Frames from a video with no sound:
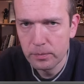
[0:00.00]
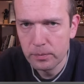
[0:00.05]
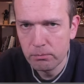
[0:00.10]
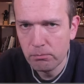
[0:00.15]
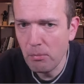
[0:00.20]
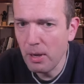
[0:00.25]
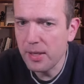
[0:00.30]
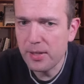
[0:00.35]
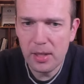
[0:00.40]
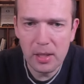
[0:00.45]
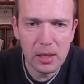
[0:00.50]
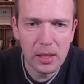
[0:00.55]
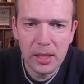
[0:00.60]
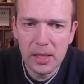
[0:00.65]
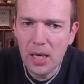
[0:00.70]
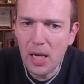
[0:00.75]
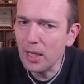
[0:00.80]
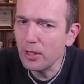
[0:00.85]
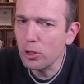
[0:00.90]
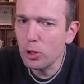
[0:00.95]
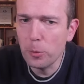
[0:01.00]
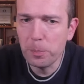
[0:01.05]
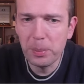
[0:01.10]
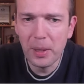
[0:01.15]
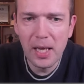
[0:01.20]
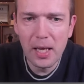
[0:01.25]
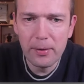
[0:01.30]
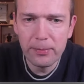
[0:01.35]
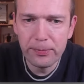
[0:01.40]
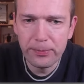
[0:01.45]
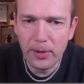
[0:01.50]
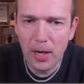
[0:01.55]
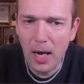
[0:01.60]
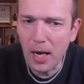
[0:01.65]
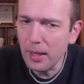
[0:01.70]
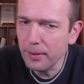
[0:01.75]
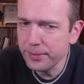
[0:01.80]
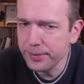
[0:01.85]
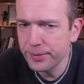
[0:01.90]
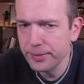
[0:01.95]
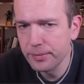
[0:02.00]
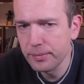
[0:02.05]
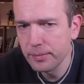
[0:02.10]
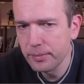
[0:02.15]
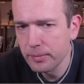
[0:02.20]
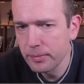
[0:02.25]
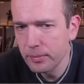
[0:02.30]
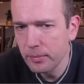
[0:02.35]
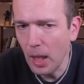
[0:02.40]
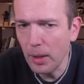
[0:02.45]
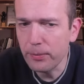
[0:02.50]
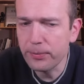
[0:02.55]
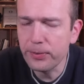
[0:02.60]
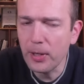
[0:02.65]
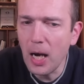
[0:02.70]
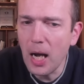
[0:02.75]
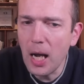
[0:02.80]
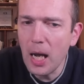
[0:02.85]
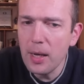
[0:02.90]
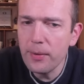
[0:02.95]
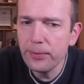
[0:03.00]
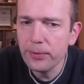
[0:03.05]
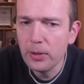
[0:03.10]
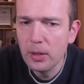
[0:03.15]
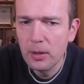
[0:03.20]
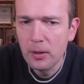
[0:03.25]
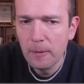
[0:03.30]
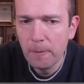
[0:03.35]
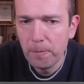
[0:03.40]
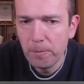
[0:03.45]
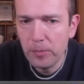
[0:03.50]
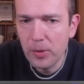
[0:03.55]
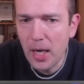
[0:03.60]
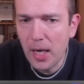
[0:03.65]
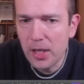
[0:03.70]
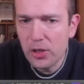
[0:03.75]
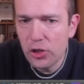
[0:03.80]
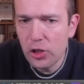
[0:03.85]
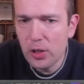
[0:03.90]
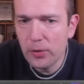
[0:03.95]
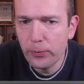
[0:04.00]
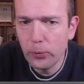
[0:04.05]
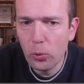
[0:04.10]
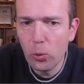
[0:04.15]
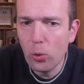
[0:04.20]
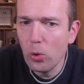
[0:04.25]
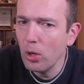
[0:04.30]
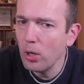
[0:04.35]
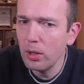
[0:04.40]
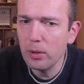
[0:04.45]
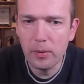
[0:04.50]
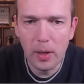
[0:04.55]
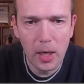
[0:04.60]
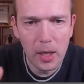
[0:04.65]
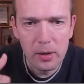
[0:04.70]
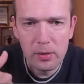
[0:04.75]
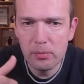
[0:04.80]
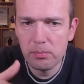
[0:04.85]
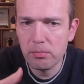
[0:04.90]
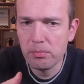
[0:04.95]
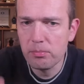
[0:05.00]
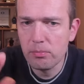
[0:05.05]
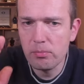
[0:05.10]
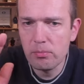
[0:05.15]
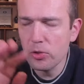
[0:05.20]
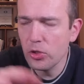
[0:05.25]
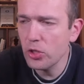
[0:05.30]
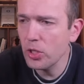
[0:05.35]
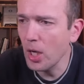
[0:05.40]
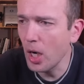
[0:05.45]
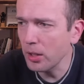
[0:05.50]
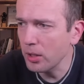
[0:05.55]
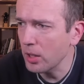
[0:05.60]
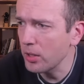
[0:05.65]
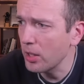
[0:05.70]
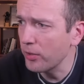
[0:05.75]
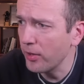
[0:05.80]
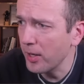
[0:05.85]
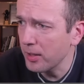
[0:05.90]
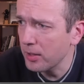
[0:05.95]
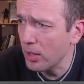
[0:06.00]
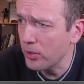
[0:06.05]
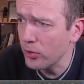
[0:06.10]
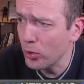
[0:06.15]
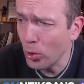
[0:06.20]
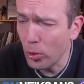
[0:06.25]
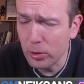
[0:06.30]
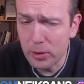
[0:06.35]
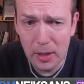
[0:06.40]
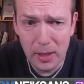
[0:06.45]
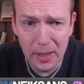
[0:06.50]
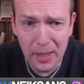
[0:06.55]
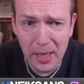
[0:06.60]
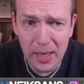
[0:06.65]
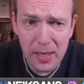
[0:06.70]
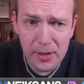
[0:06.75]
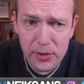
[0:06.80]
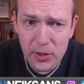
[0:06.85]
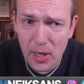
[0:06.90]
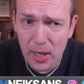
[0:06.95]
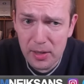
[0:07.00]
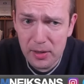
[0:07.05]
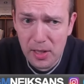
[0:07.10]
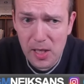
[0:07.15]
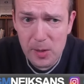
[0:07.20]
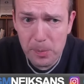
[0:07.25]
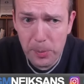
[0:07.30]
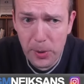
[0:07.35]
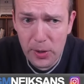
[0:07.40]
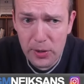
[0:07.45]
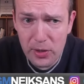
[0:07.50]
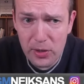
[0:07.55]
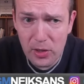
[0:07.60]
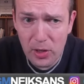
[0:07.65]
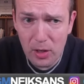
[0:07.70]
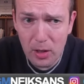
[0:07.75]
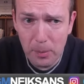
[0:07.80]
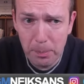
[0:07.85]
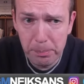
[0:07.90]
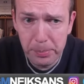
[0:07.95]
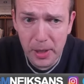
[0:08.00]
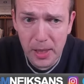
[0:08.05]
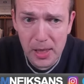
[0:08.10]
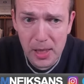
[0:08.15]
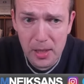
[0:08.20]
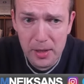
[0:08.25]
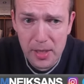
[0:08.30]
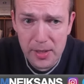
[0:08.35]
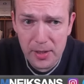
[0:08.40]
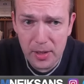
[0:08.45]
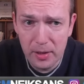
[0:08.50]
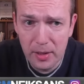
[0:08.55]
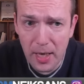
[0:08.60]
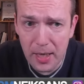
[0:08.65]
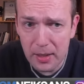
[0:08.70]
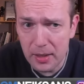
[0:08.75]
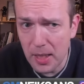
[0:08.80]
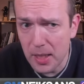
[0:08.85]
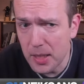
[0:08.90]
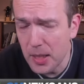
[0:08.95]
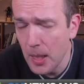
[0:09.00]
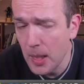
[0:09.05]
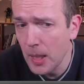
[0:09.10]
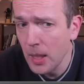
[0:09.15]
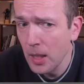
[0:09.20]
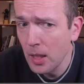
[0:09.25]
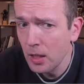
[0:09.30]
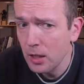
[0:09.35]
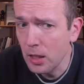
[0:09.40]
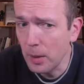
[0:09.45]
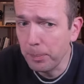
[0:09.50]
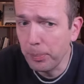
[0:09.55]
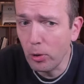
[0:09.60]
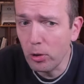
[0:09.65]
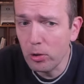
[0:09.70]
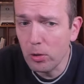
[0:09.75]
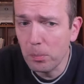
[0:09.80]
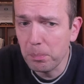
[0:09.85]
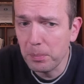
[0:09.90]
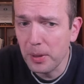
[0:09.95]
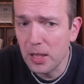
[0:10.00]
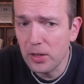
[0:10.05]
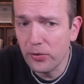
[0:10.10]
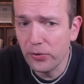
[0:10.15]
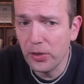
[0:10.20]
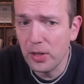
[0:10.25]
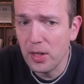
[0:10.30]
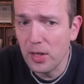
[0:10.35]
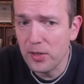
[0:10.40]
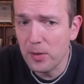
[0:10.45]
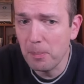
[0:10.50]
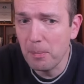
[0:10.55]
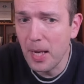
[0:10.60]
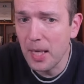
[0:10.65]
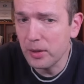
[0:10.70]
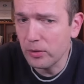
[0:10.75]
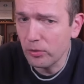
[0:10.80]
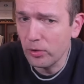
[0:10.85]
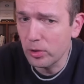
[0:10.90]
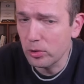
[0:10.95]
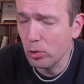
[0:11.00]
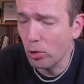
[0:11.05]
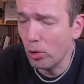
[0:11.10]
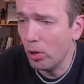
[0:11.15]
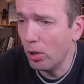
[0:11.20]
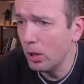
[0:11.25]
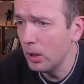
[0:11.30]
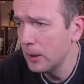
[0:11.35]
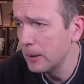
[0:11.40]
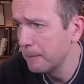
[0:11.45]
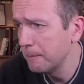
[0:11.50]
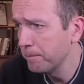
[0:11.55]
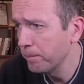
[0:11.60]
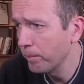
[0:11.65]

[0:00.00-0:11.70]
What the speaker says: basically either you play a five, knight g4 and start a direct assault at the kingside, these pieces are completely disconnected, the pawn on b3 doesn't matter at all.